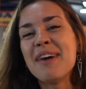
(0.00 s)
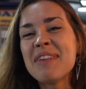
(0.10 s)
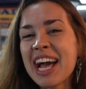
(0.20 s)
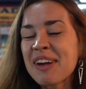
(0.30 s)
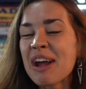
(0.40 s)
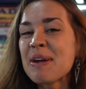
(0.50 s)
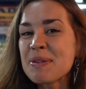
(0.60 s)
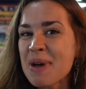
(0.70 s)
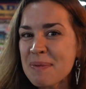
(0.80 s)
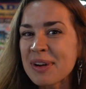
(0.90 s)
I'm not great
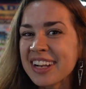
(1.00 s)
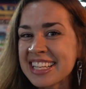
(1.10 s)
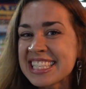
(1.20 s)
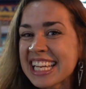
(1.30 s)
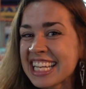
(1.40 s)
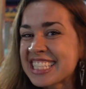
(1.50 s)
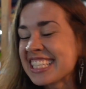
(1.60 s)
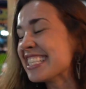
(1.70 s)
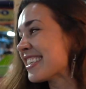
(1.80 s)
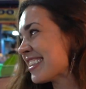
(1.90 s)
with my
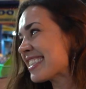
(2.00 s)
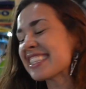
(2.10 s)
pronunciation, so this